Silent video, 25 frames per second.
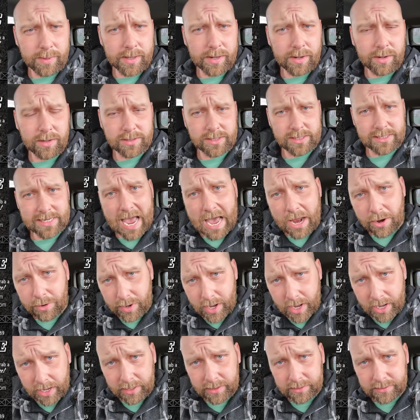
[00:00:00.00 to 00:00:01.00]
to be there on
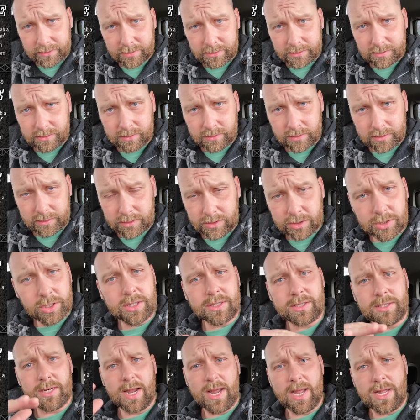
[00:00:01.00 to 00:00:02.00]
Saturday.
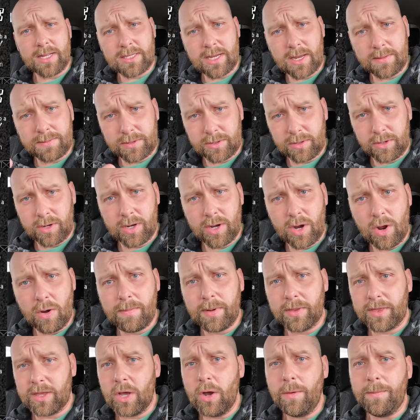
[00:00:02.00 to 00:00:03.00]
Just a heads up so you know,
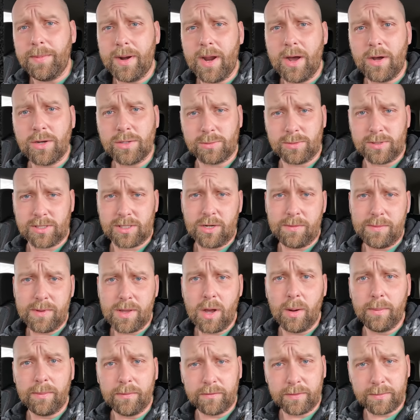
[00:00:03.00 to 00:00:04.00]
but the open house will still
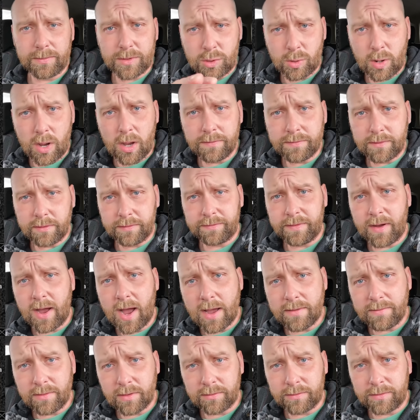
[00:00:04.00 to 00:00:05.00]
be open from 12 to
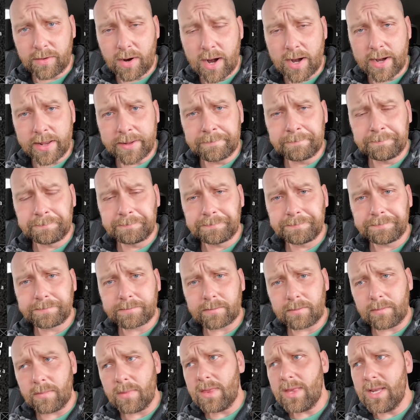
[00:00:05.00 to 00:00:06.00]
5 on Friday.
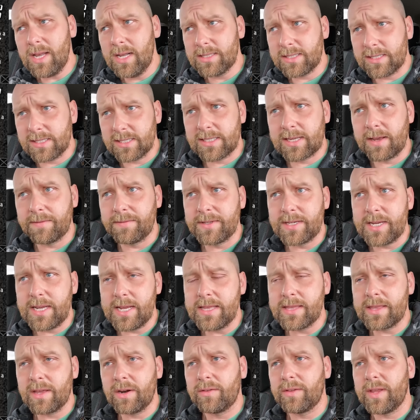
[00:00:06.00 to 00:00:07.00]
That's the
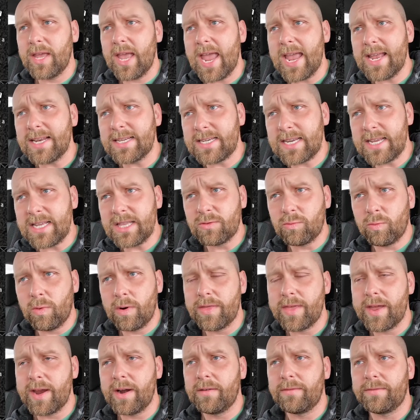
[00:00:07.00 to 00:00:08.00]
17th, and on the 18th,
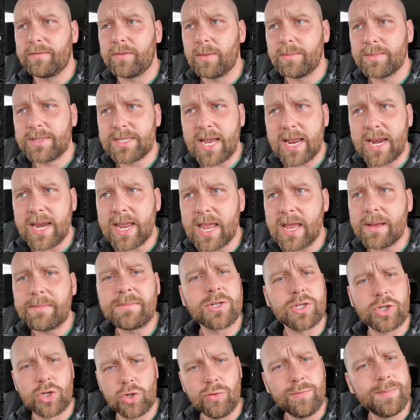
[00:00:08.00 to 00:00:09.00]
we're there from 10 a.m.
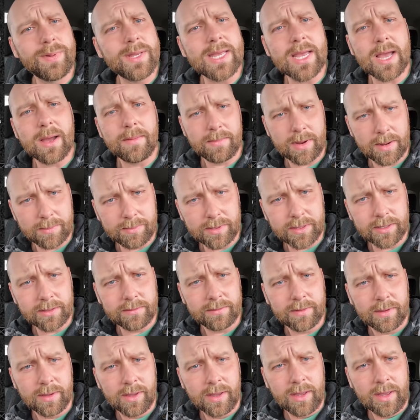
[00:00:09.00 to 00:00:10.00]
to 2 p.m., I
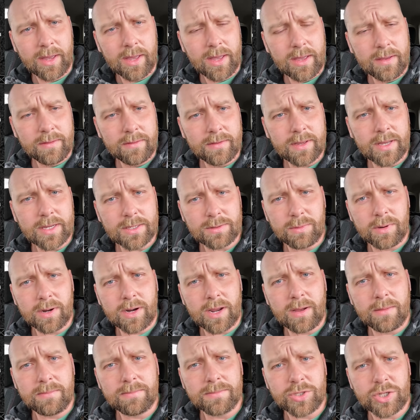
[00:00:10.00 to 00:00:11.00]
believe. You guys want
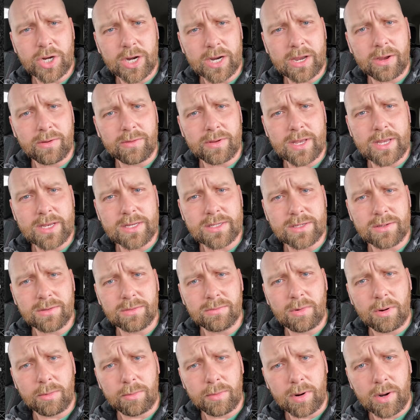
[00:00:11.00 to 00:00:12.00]
to come check out
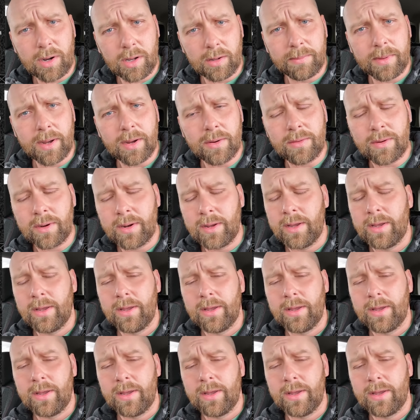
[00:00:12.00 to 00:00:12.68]
Keystone, what we're all about.